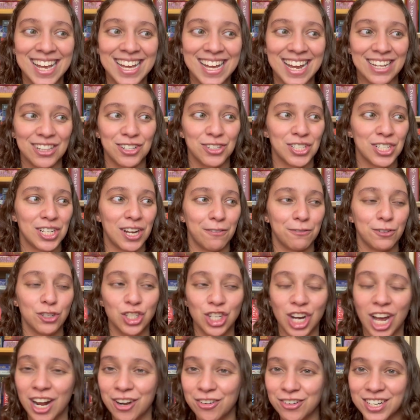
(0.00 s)
and there's enough
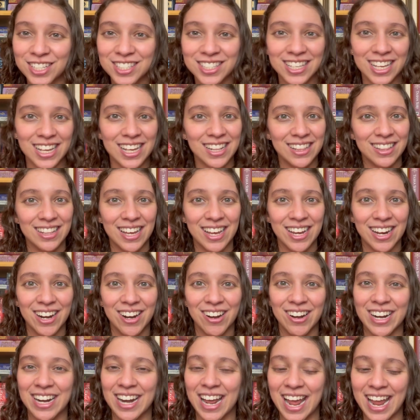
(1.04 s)
genres in
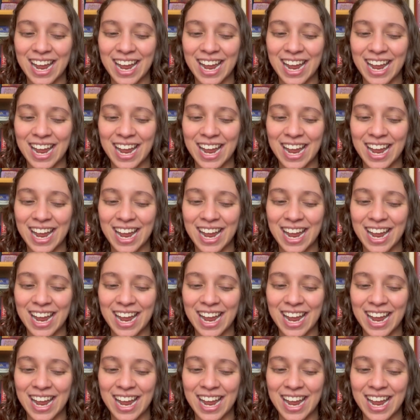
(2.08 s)
there and